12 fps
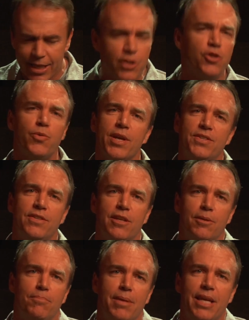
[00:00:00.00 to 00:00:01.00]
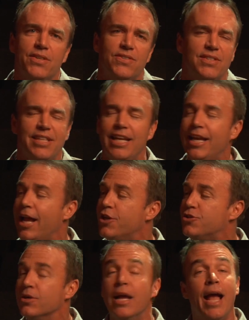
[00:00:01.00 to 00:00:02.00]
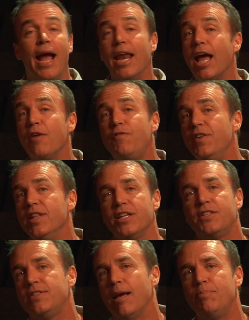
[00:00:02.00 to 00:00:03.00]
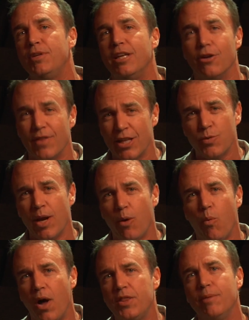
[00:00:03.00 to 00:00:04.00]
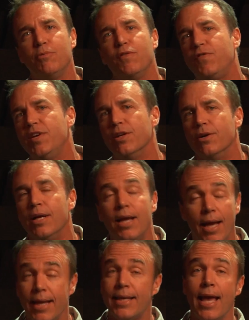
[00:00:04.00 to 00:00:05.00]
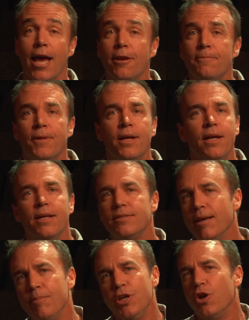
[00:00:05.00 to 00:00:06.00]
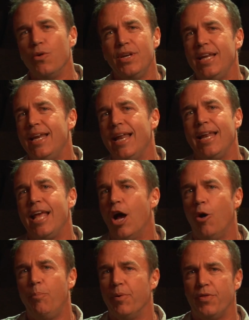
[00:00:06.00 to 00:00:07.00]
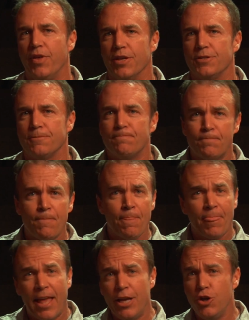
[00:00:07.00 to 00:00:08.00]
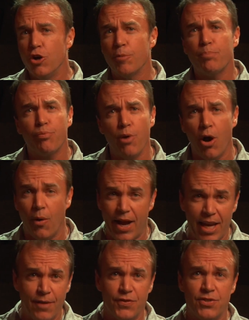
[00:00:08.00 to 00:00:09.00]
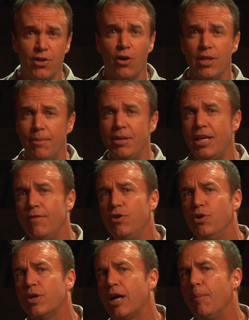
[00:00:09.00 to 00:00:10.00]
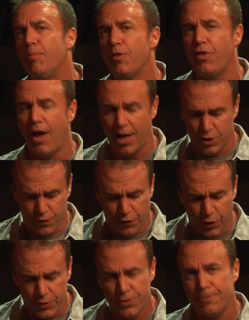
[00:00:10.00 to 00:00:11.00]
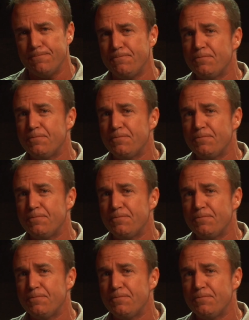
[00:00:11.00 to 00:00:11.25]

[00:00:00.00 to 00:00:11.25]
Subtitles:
interested in me as a teenager, and I feel accepted here. That's what I want them to feel. And again, some of you don't need any help with this. And you're a pro. And if so, let me give you a couple thoughts. First,